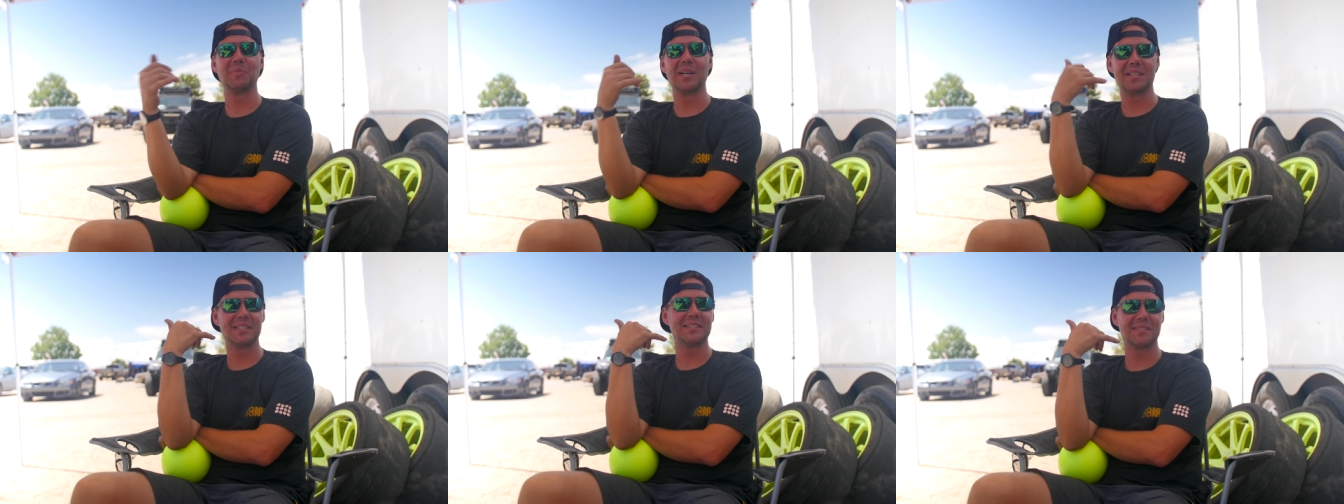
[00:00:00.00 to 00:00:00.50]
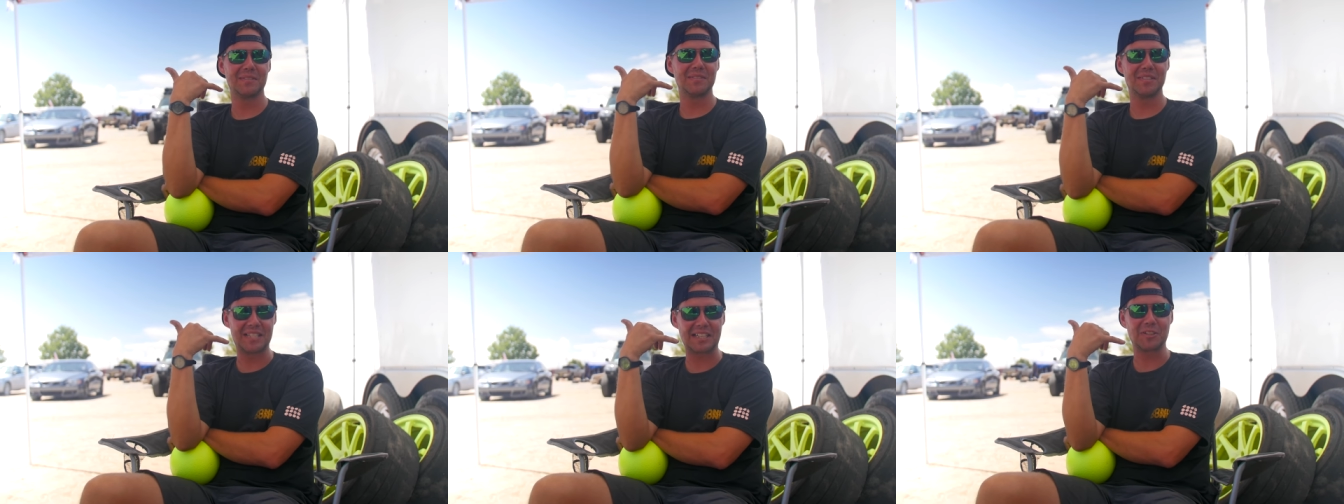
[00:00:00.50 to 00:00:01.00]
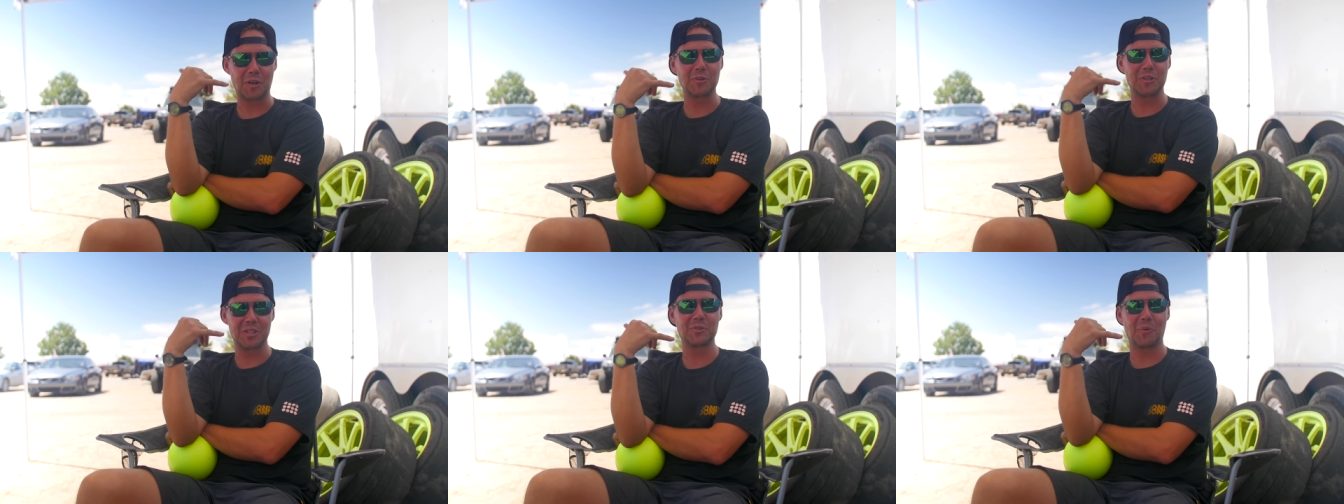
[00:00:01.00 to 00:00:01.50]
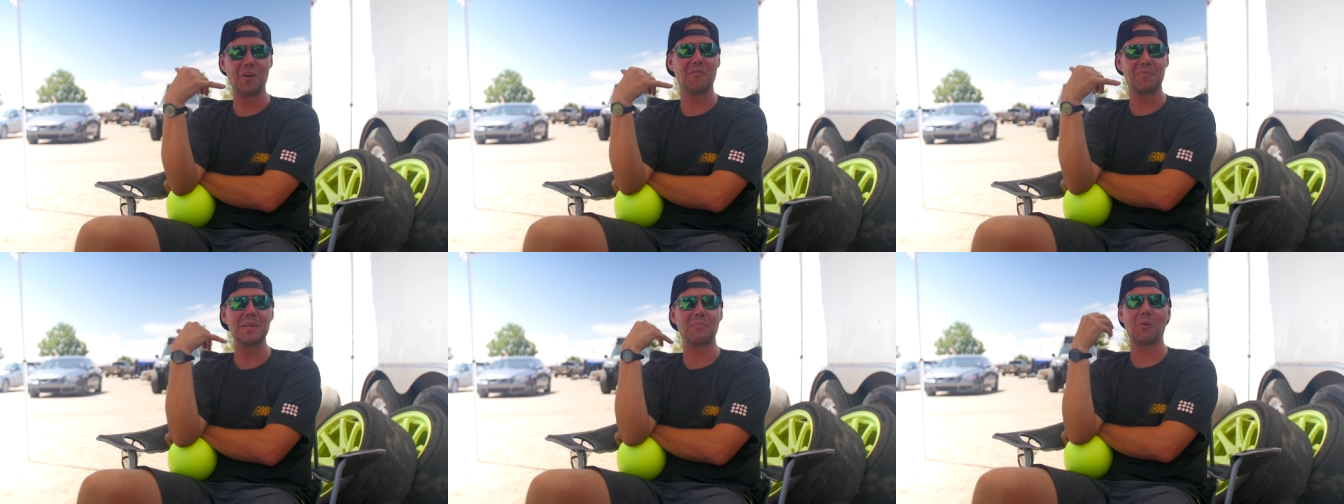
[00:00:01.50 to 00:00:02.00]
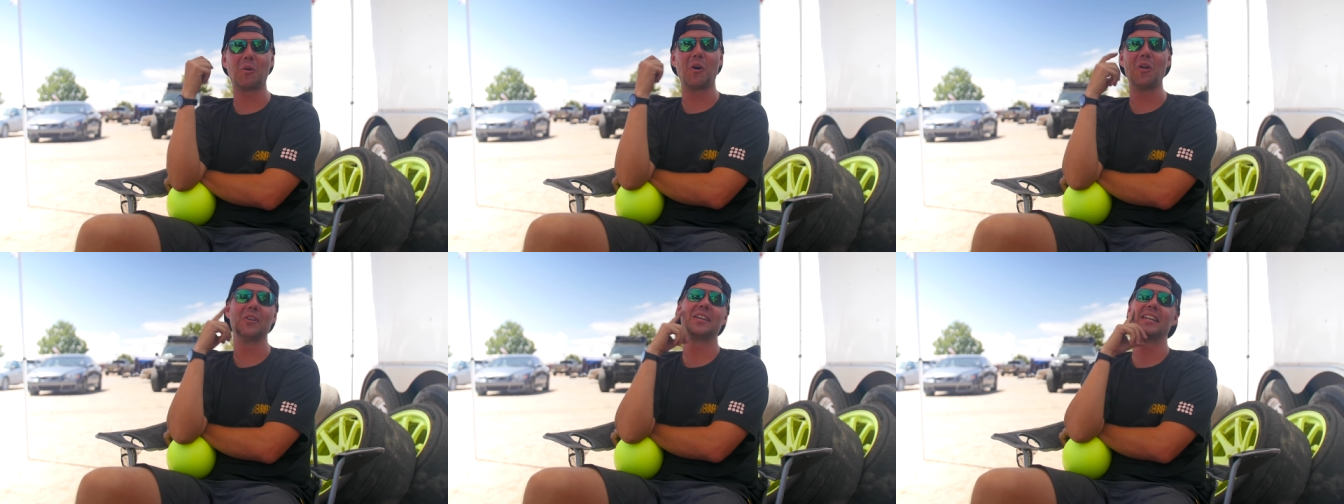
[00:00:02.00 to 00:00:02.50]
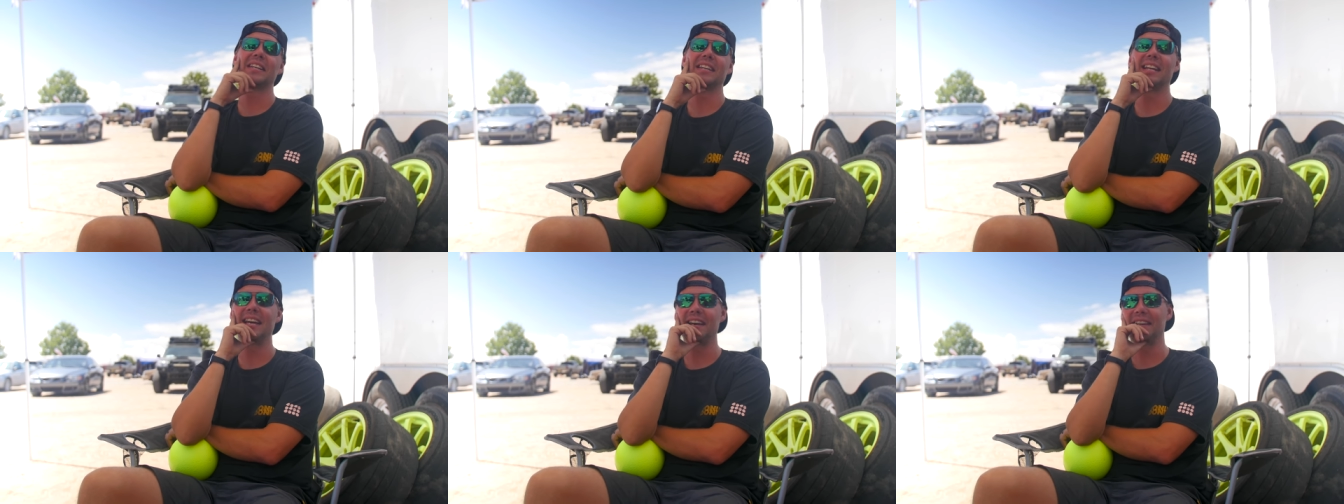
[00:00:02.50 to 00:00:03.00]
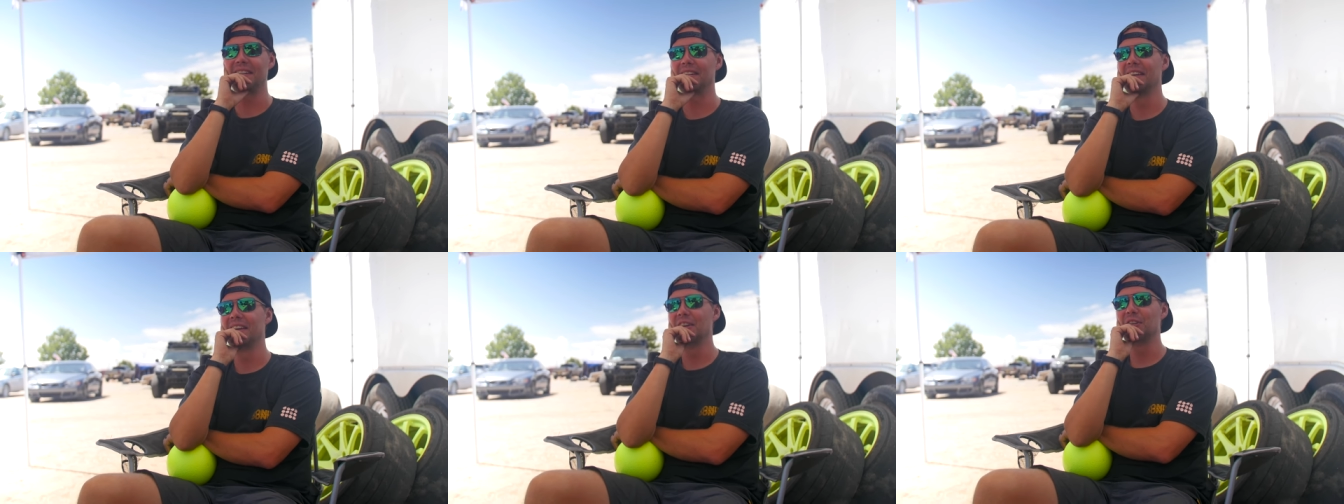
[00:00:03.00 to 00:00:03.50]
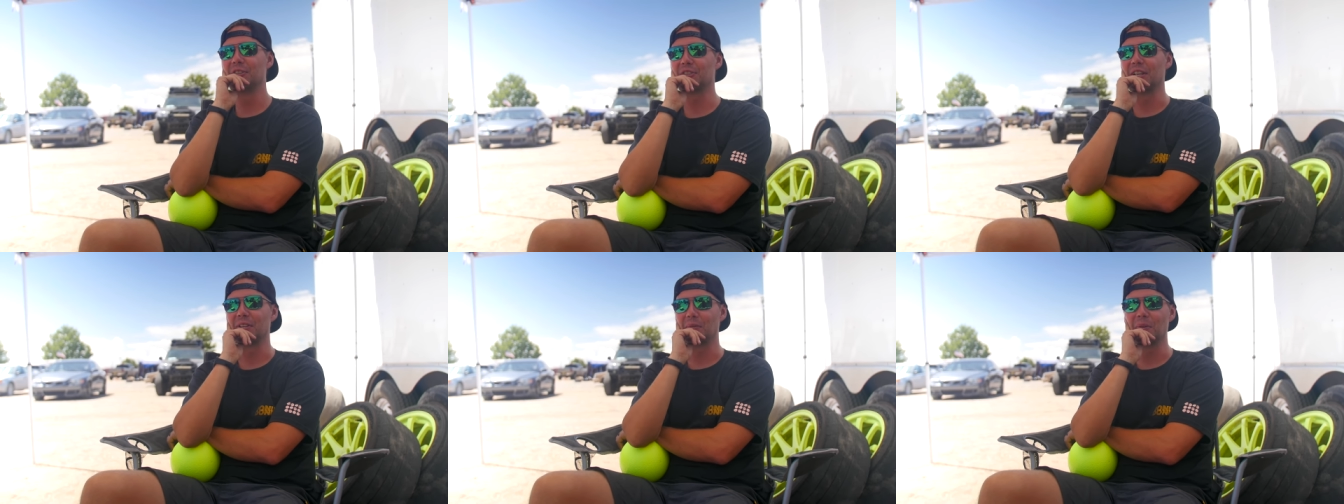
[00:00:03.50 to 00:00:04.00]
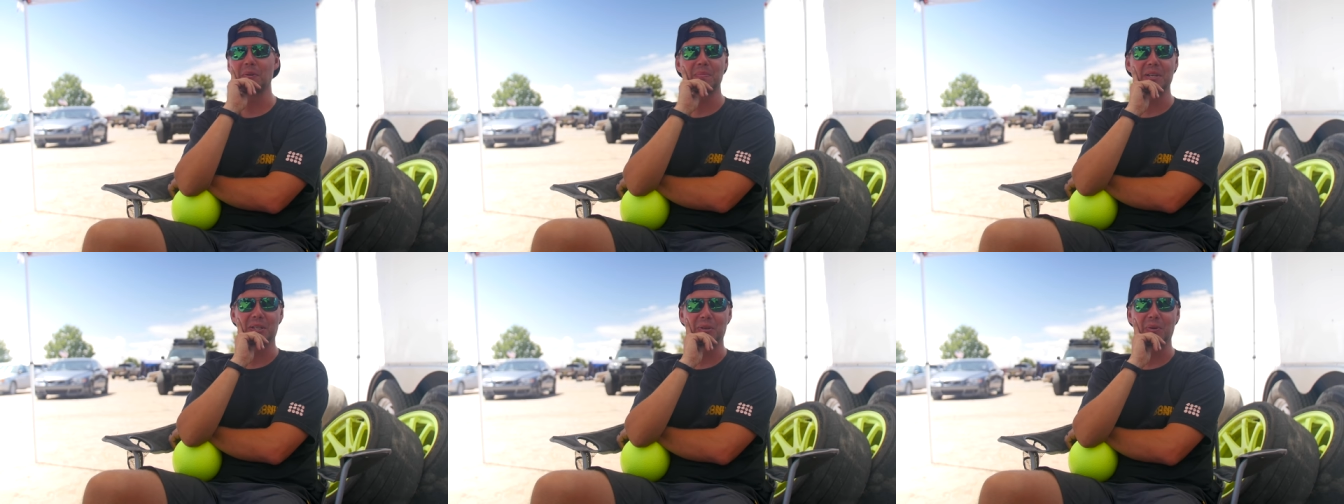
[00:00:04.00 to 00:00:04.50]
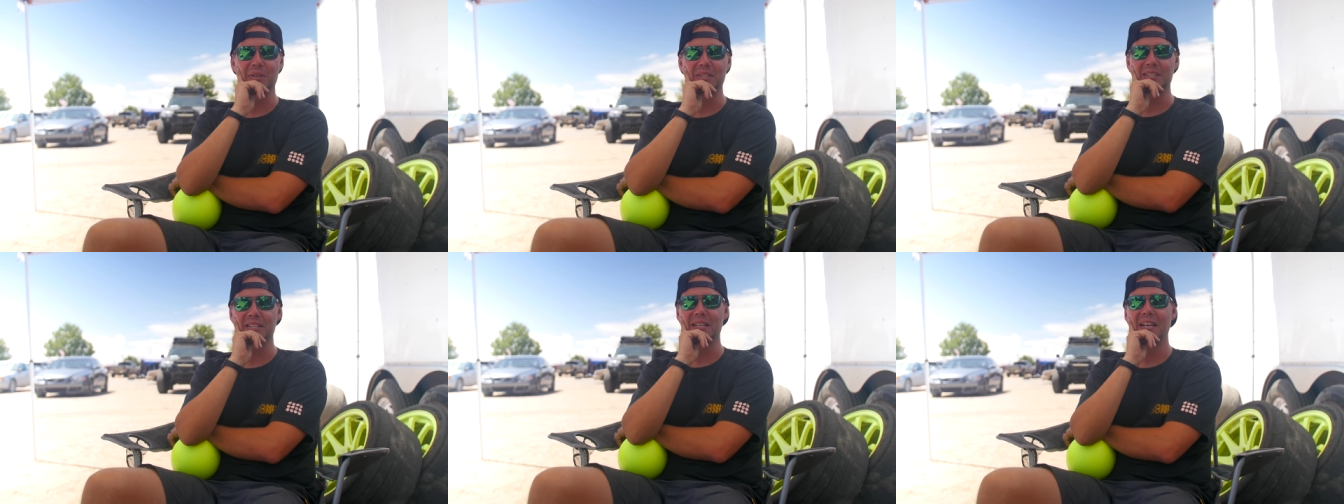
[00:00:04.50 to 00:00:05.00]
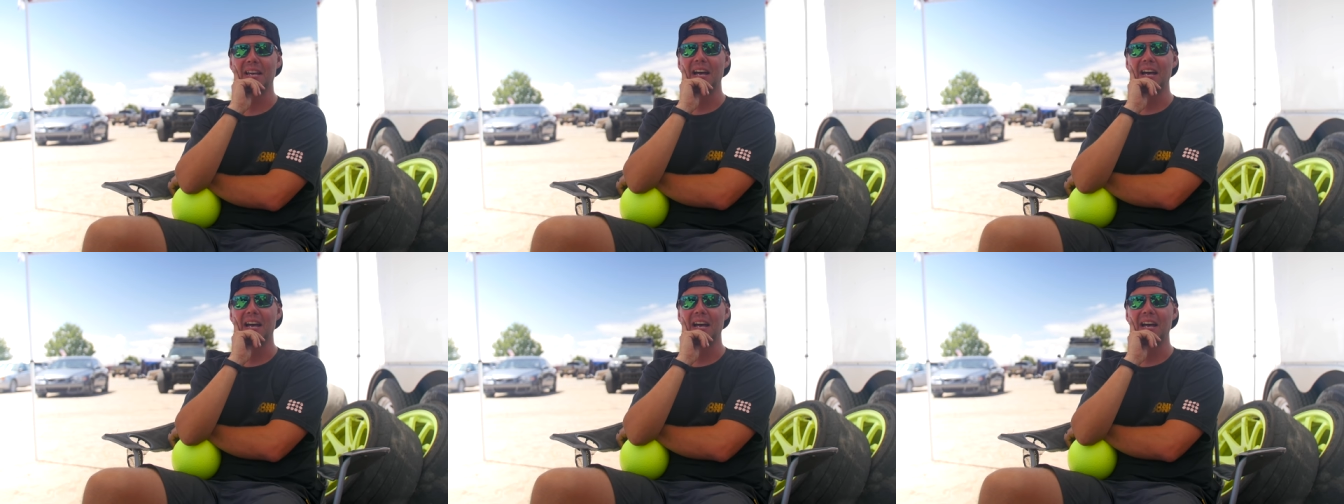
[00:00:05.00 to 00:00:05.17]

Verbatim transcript: But 612 people called in and said that we were being noisy.